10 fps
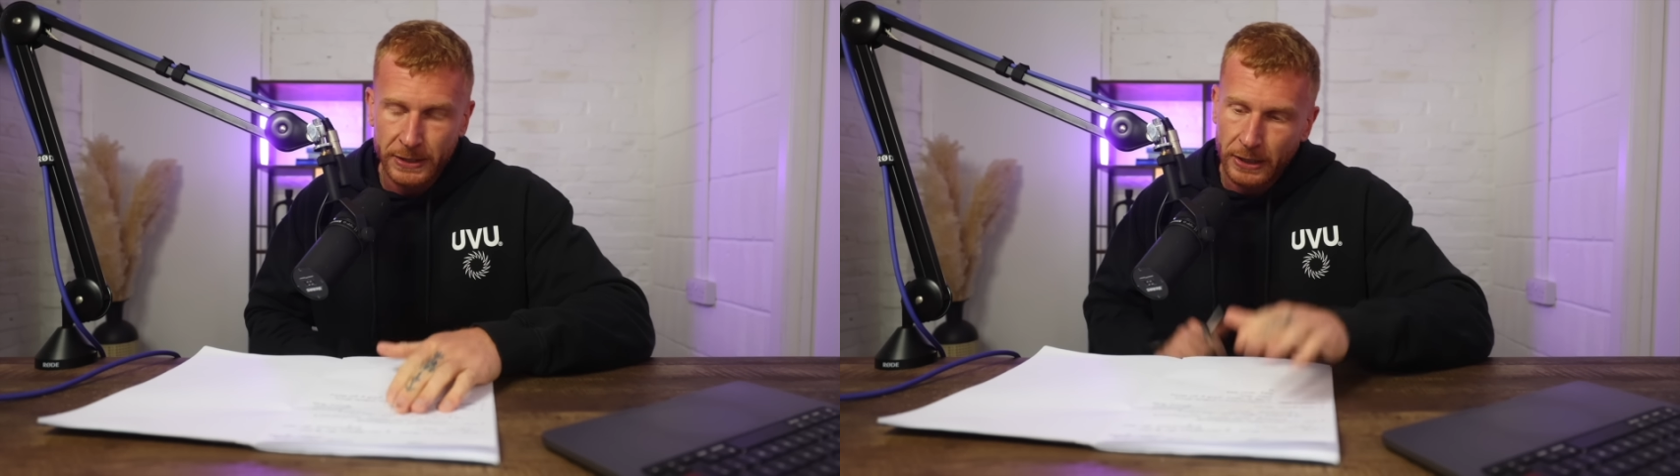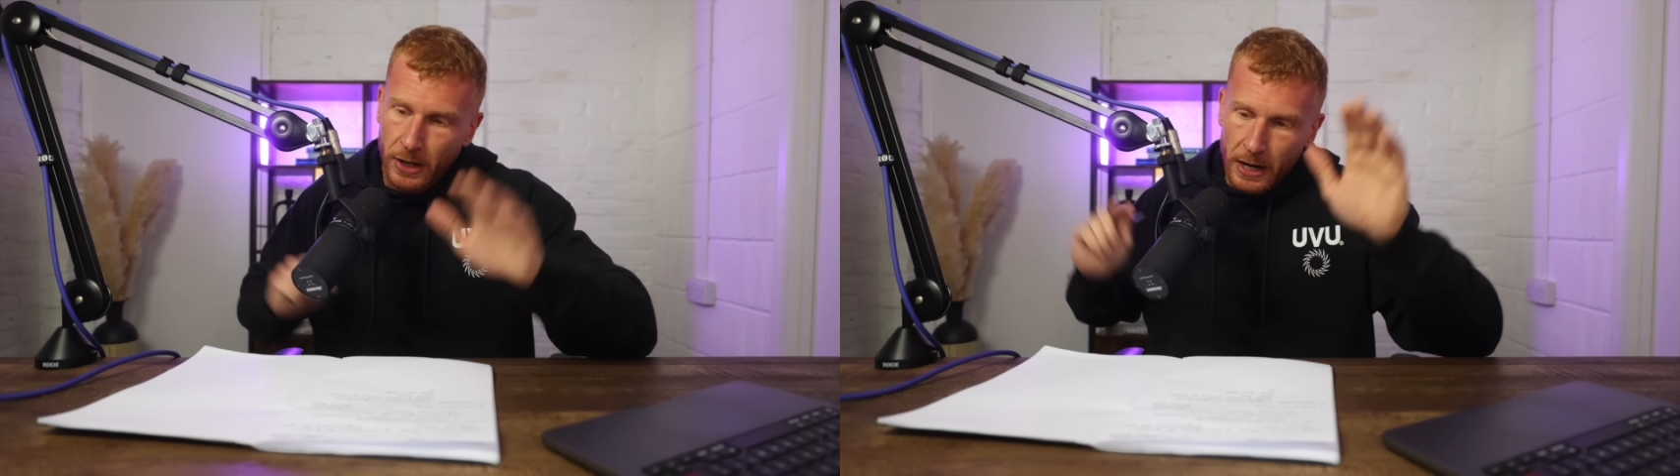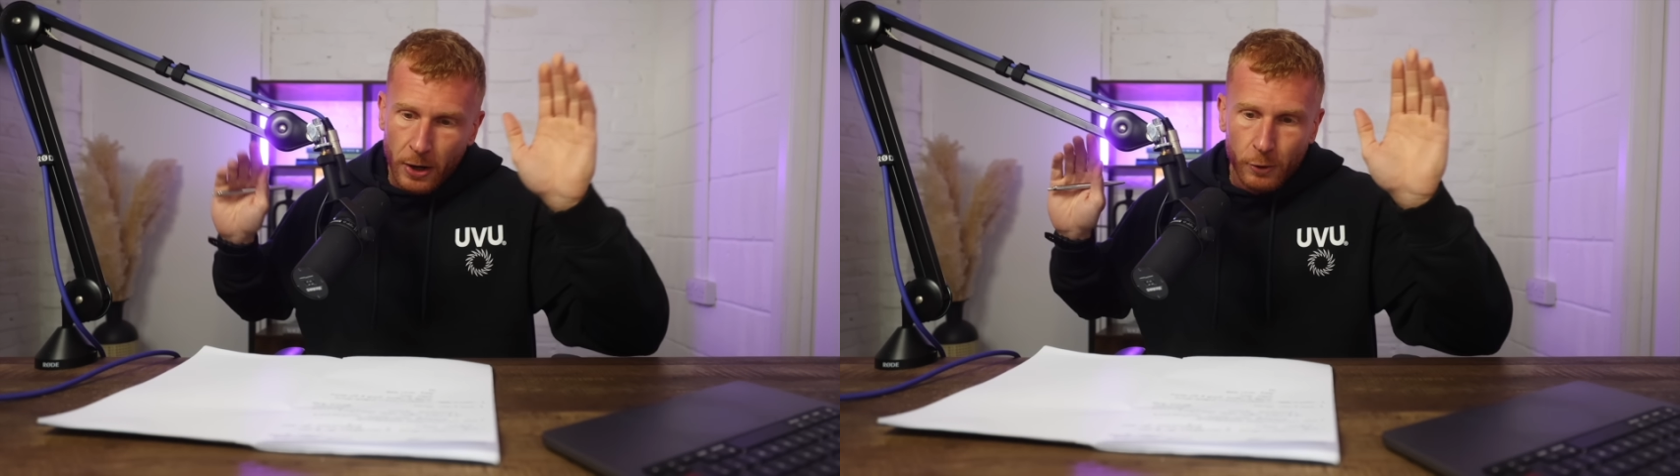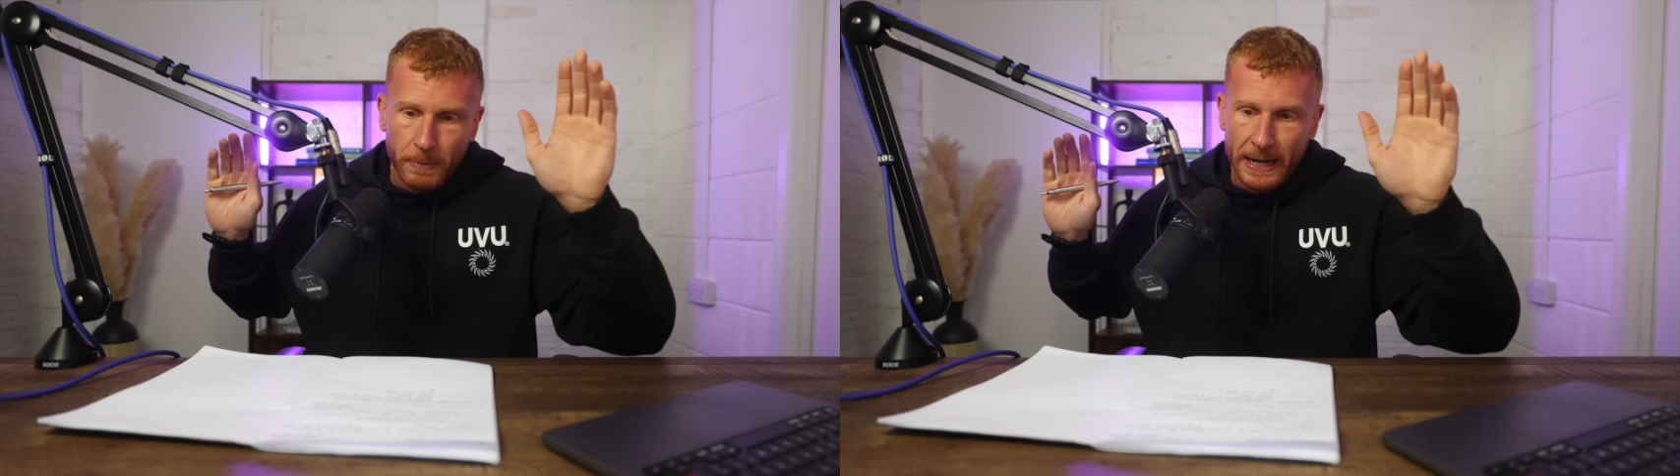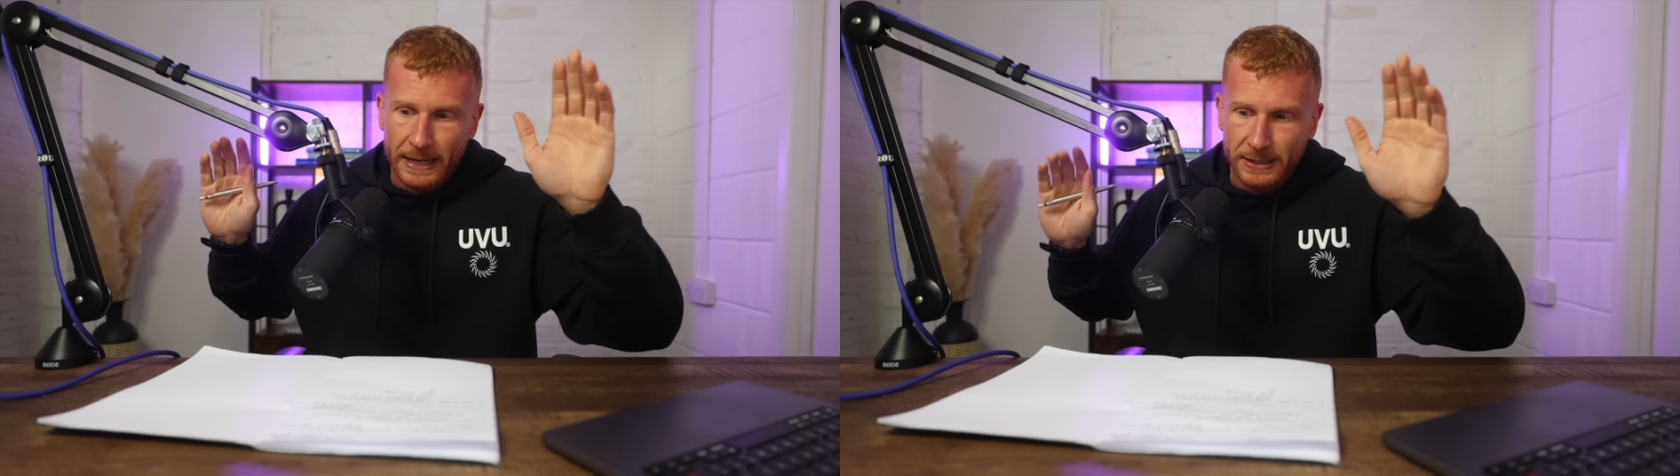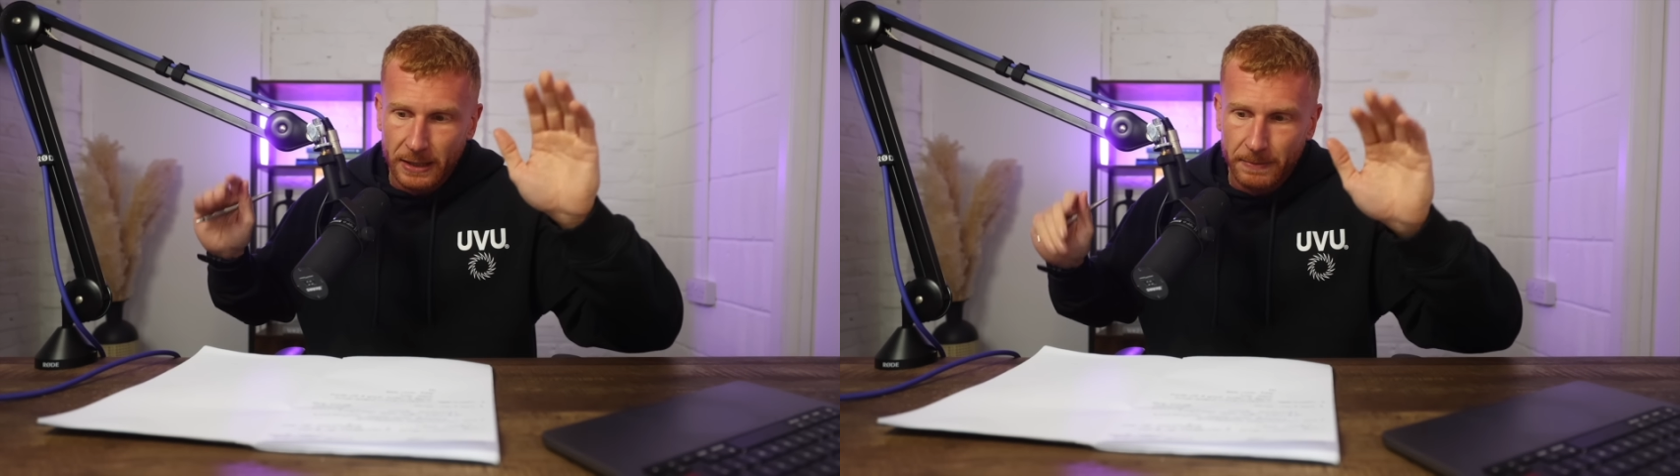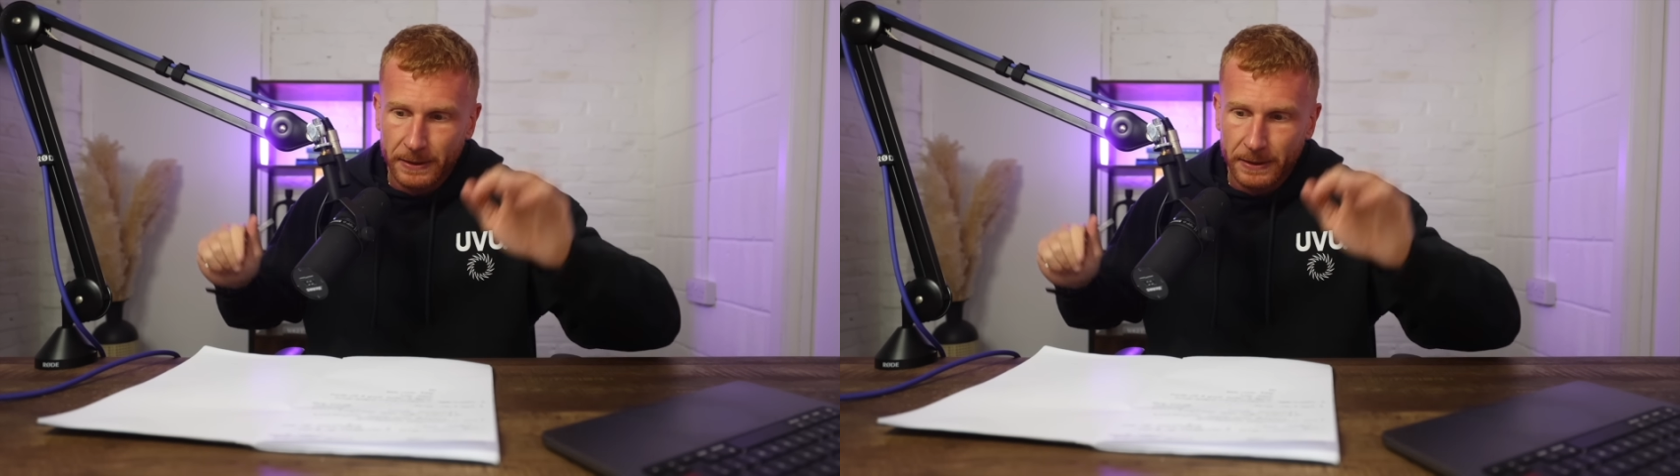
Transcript: And look, I hold my hands up,